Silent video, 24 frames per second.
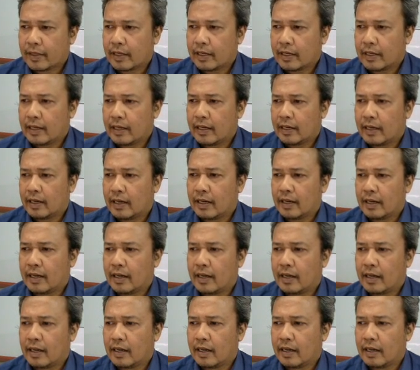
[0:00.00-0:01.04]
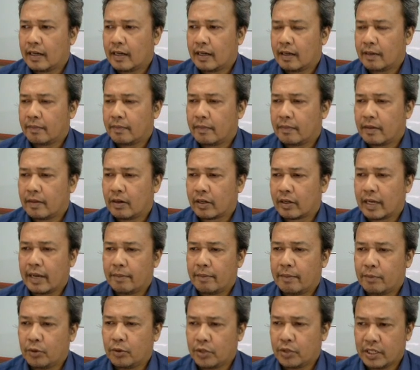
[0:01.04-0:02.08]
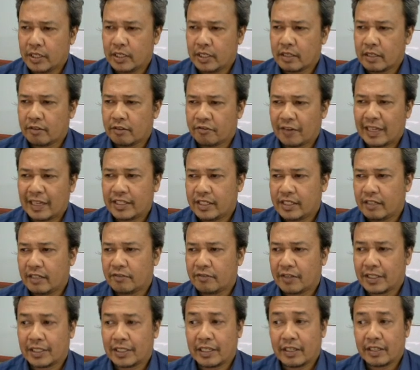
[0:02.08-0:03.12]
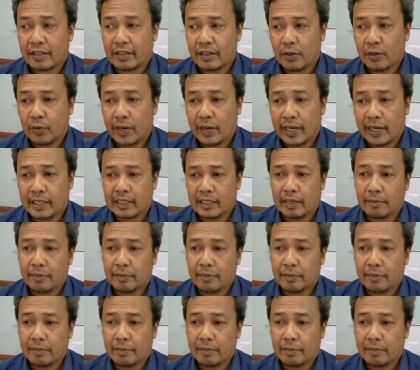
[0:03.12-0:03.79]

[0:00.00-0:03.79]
Okay, mutations affect gene function in three ways.